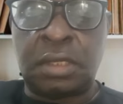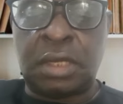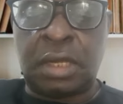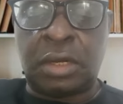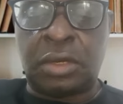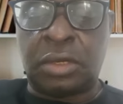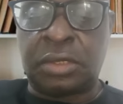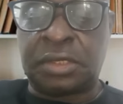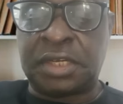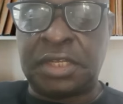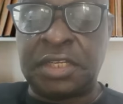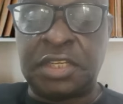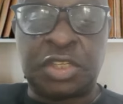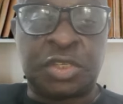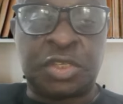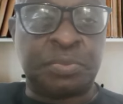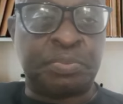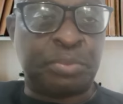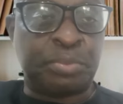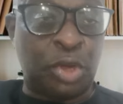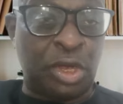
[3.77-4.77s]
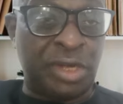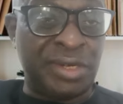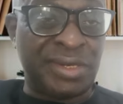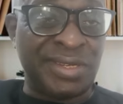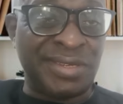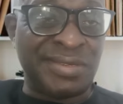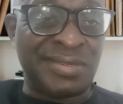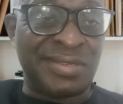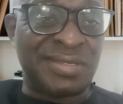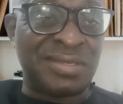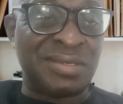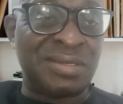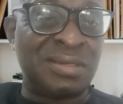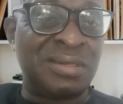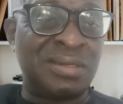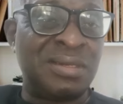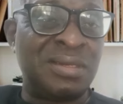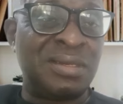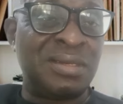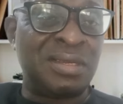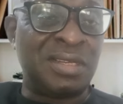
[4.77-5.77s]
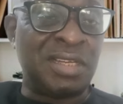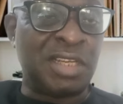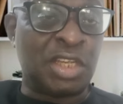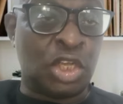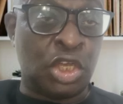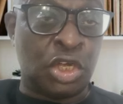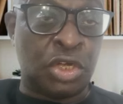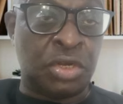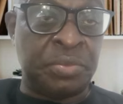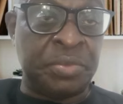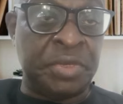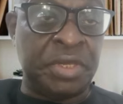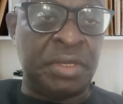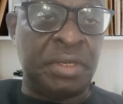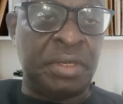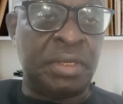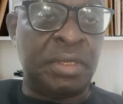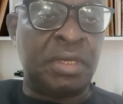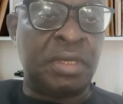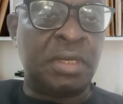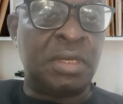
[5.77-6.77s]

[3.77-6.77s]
and all things politics, economy,